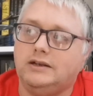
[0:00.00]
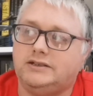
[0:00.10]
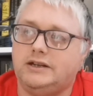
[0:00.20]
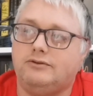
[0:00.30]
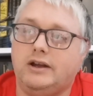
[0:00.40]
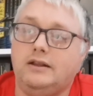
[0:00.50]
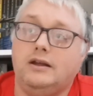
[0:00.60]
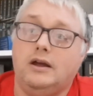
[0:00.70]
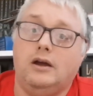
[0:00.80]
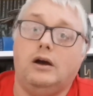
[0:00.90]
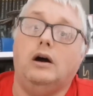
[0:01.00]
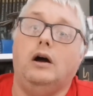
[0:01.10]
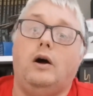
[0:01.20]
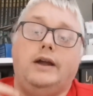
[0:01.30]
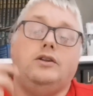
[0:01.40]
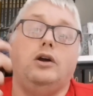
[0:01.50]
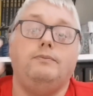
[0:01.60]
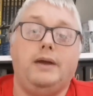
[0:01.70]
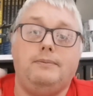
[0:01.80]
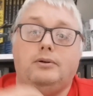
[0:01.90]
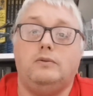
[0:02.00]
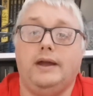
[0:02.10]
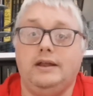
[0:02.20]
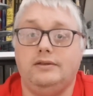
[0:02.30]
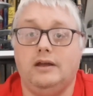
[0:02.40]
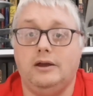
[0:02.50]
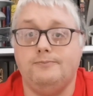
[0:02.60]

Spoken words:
considering I know people in